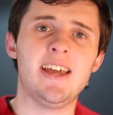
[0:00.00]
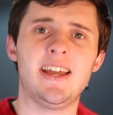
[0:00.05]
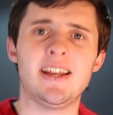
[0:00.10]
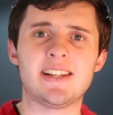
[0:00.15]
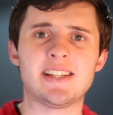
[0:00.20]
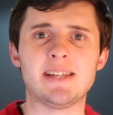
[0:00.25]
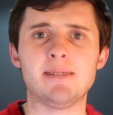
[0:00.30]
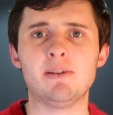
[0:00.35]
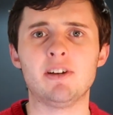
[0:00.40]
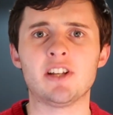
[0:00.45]

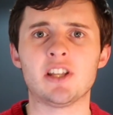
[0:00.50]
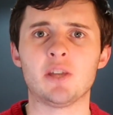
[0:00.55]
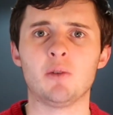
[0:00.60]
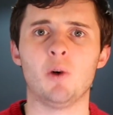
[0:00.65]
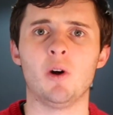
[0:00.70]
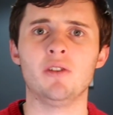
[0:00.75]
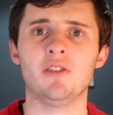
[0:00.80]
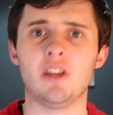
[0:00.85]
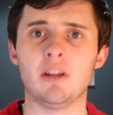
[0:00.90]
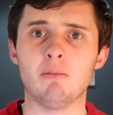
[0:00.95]
It's similar to the
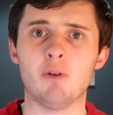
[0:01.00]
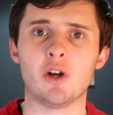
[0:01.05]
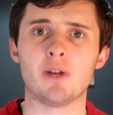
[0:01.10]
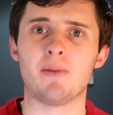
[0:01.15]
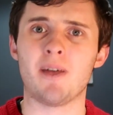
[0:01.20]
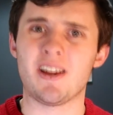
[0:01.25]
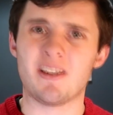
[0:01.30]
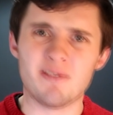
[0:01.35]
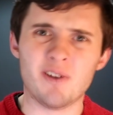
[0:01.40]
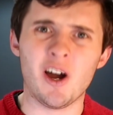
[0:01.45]
one that the
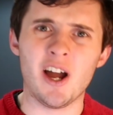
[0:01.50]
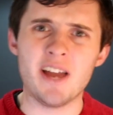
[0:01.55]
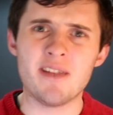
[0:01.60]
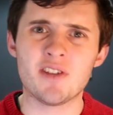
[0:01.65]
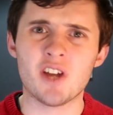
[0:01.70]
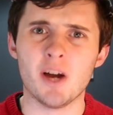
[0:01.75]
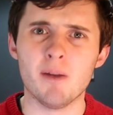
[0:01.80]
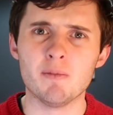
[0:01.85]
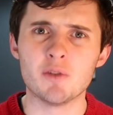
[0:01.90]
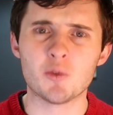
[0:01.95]
Modmic 5
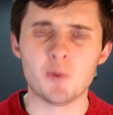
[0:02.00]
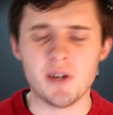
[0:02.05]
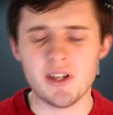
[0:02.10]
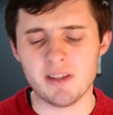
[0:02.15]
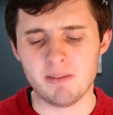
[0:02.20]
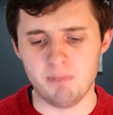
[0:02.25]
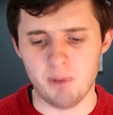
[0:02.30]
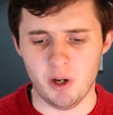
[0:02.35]
comes with,